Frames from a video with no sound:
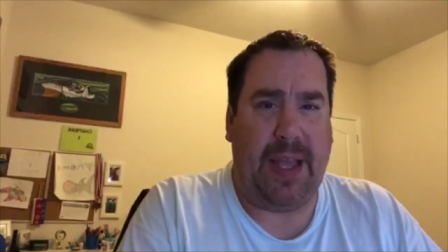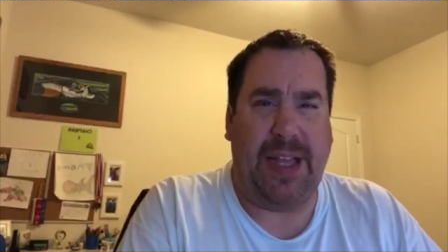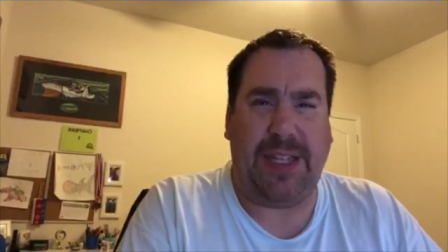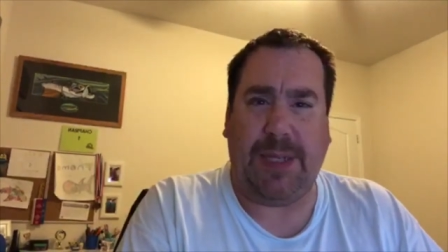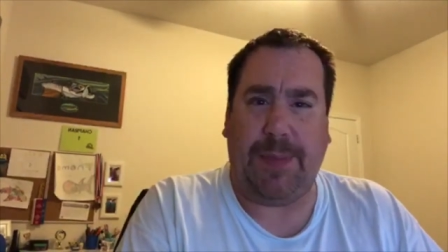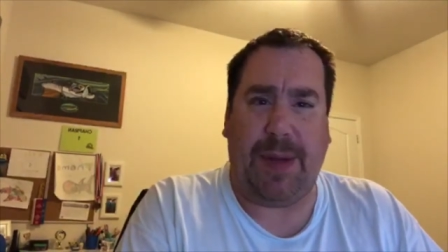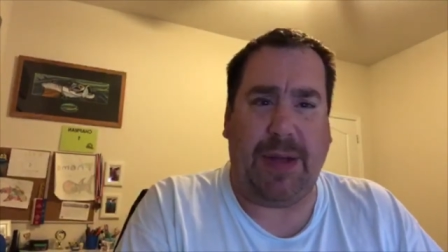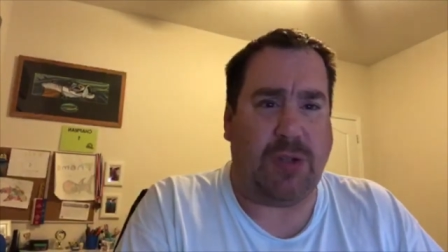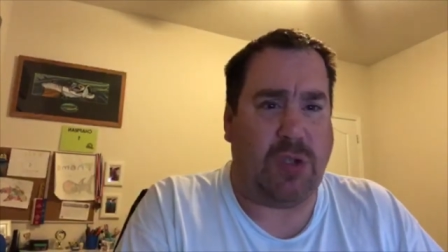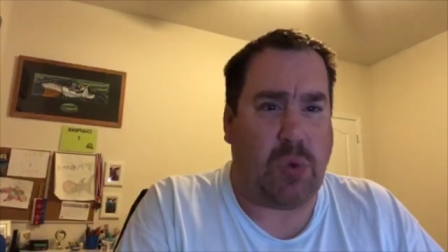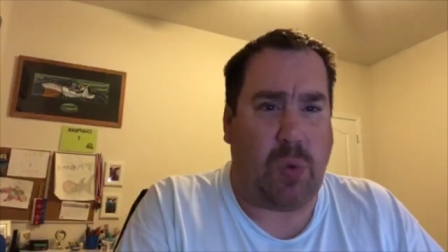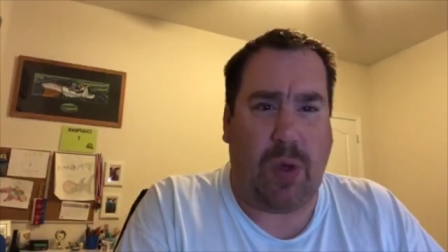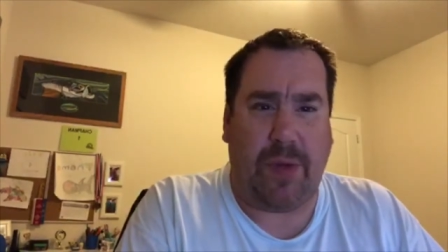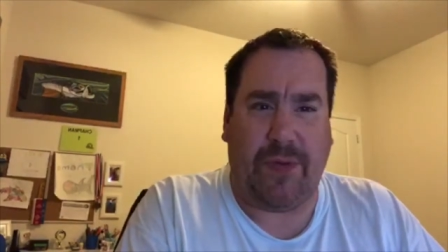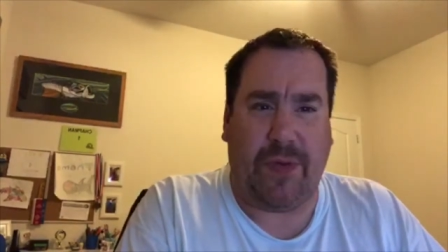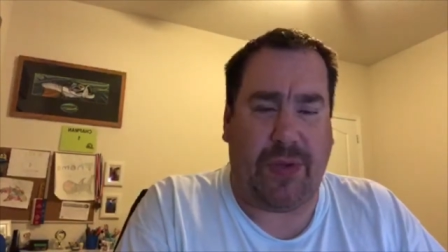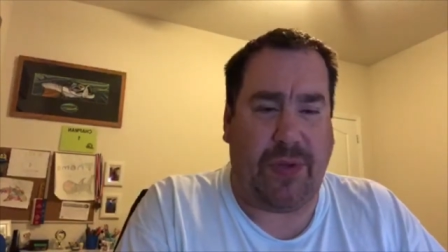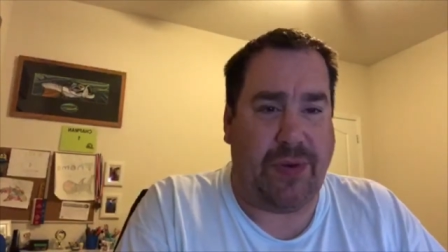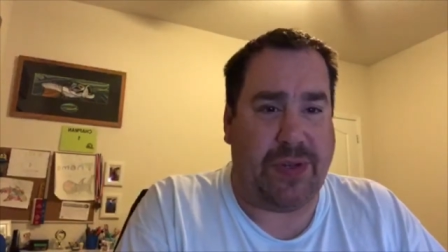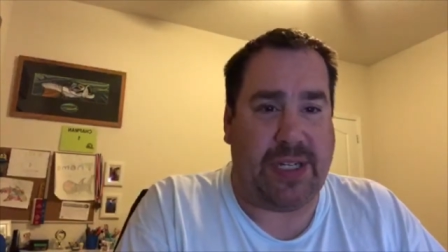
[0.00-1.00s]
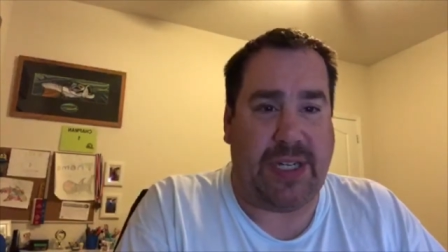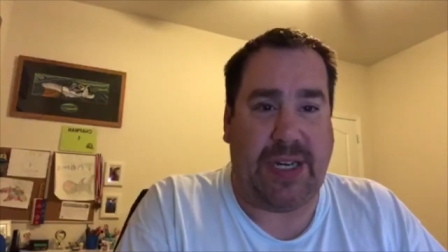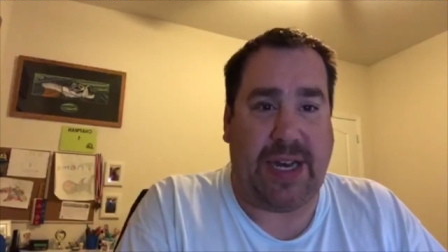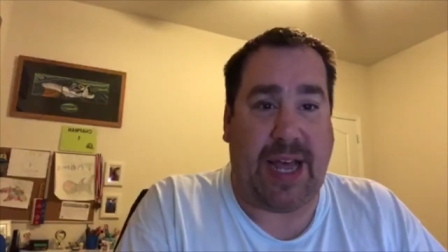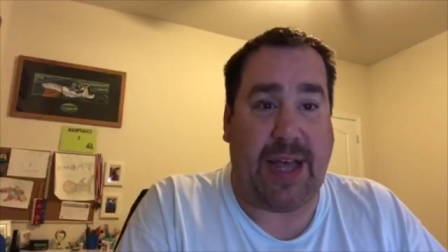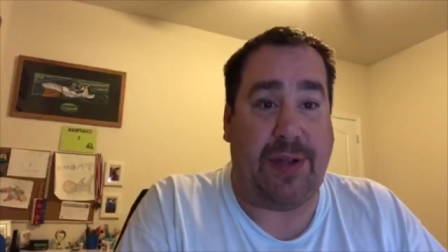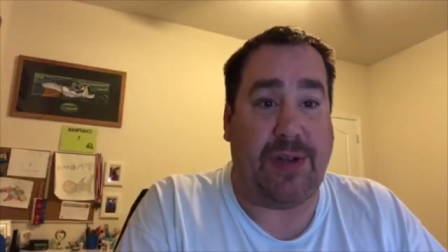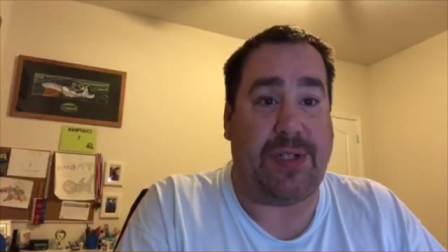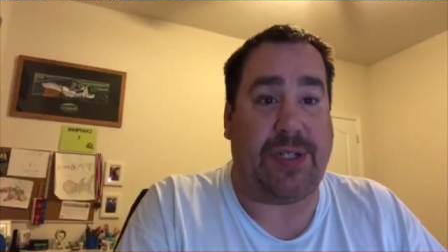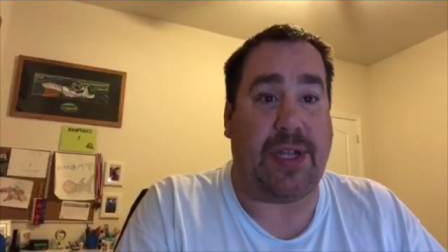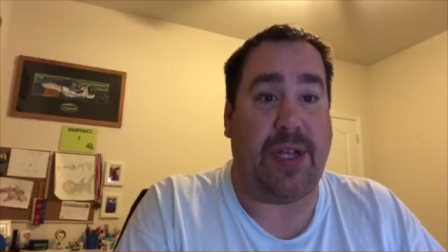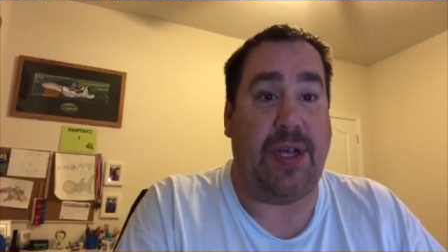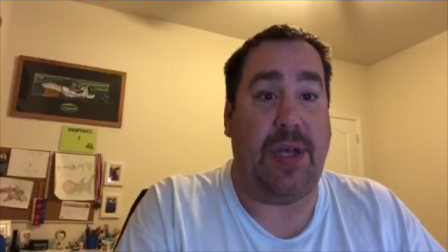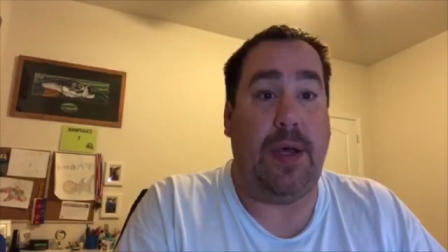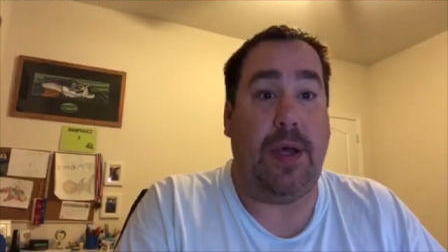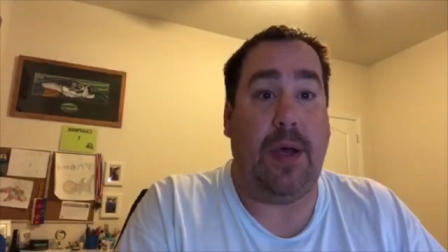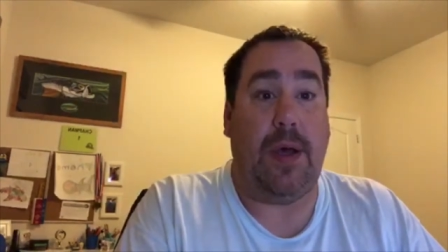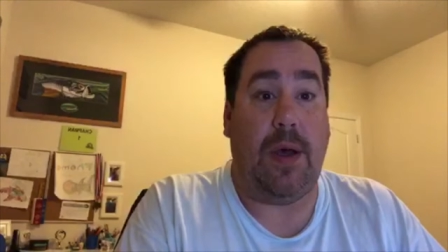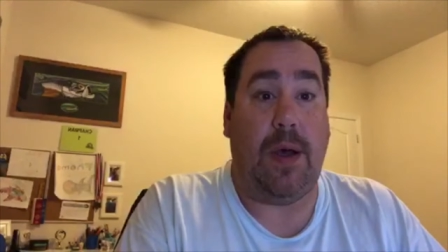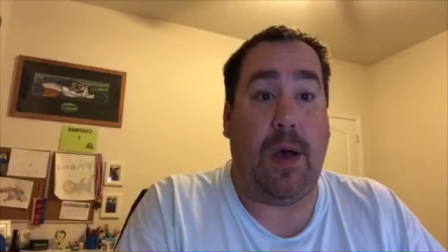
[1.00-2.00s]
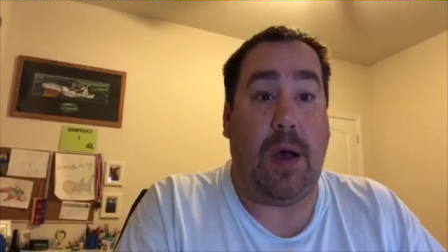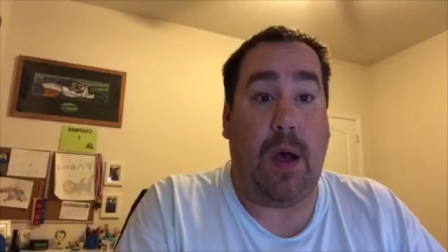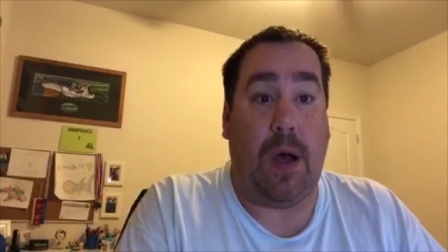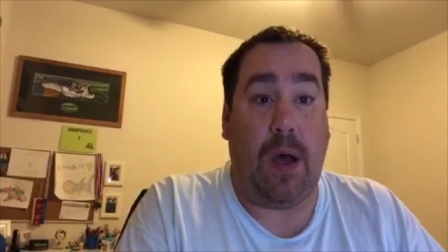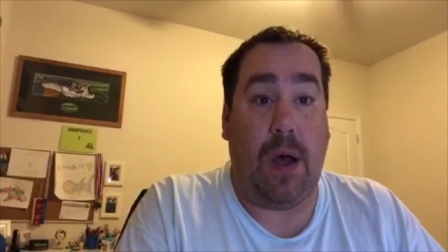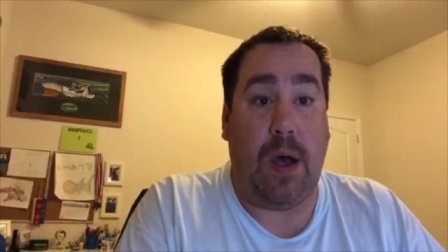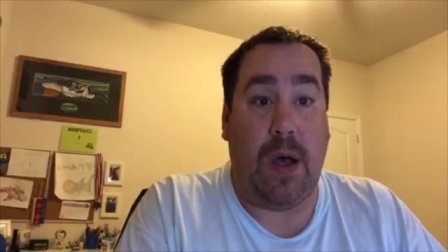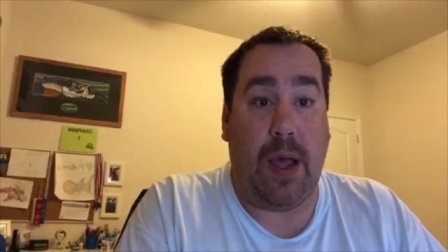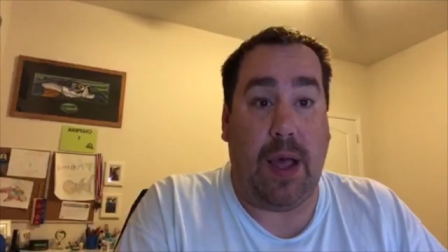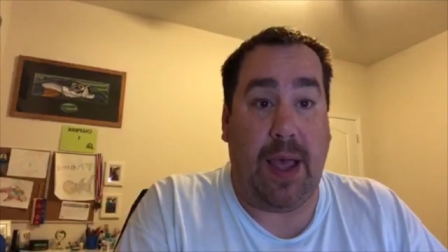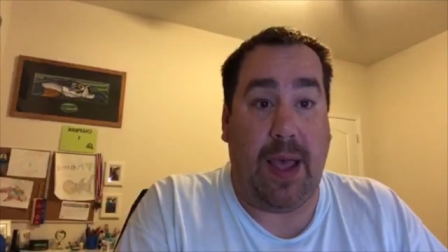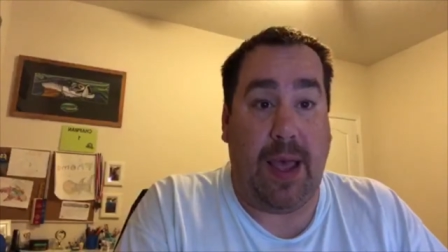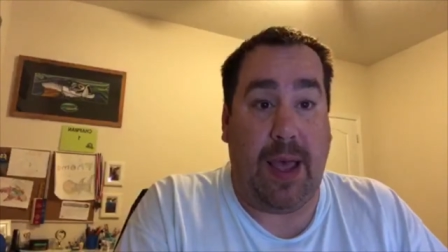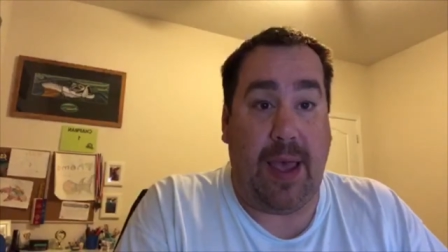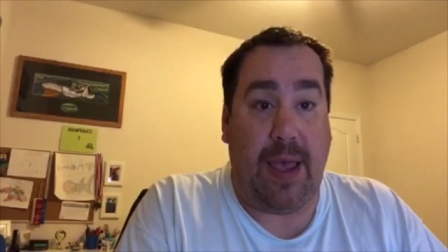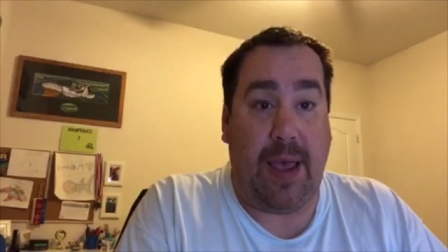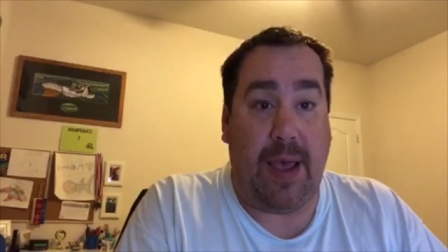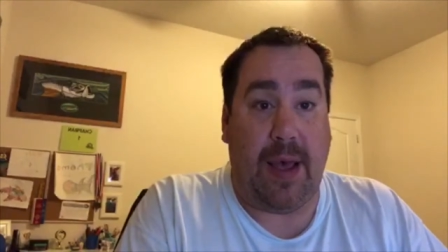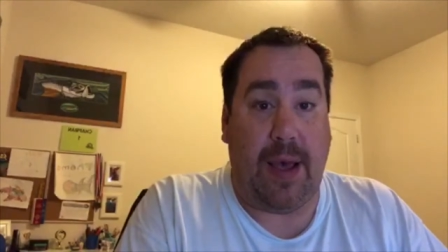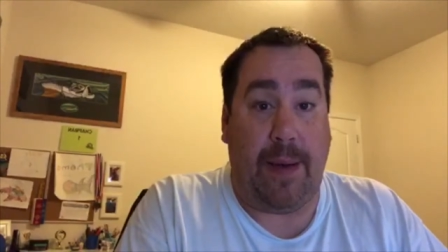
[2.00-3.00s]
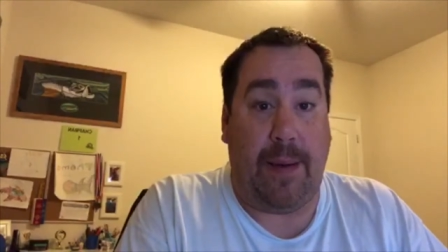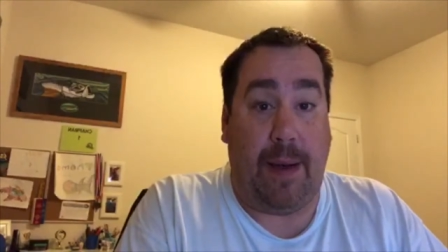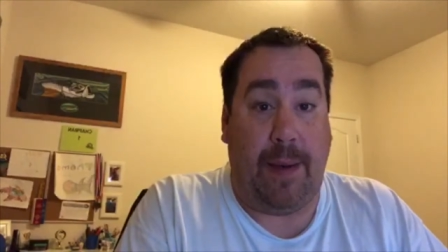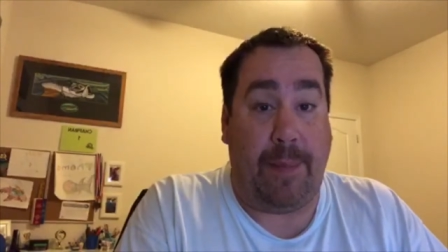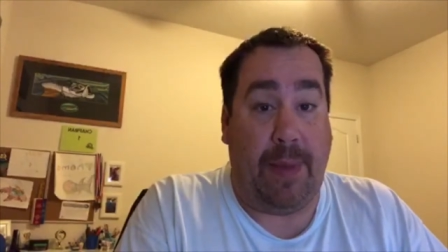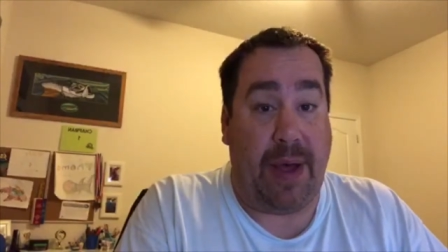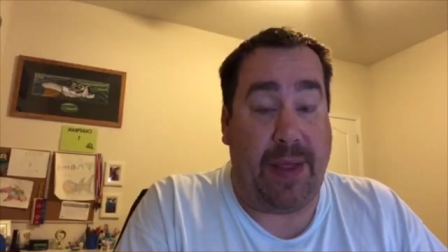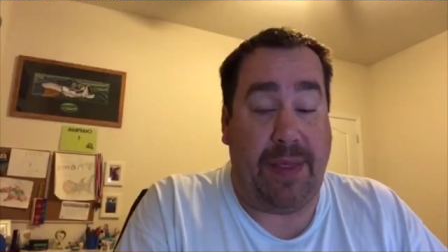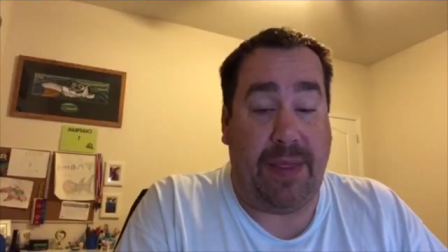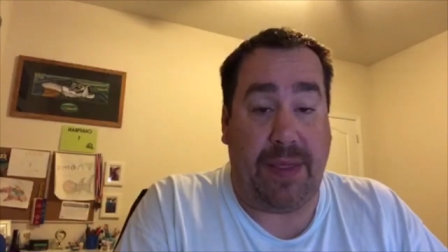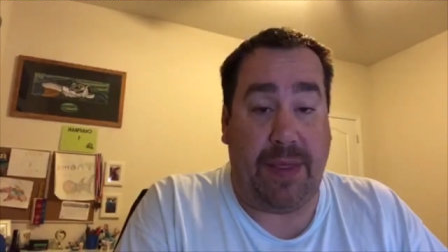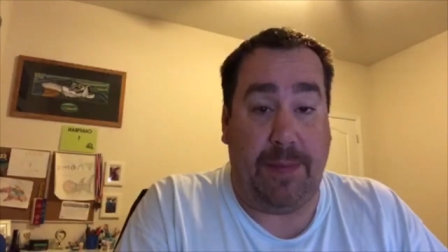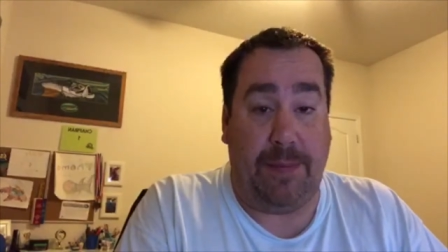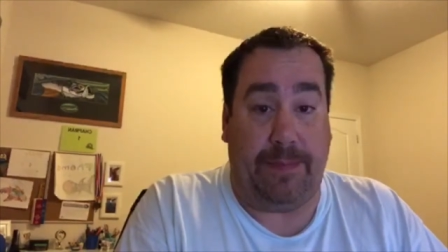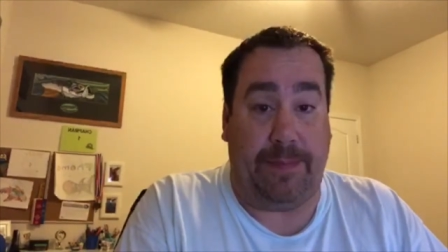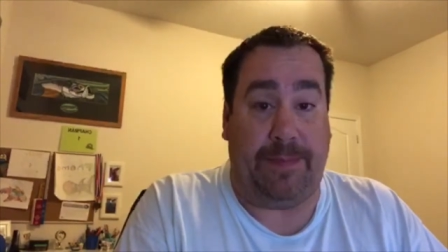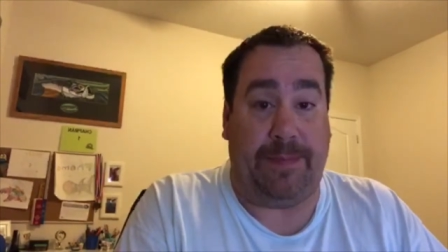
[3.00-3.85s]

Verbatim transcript: It's about $12 or $13 a month.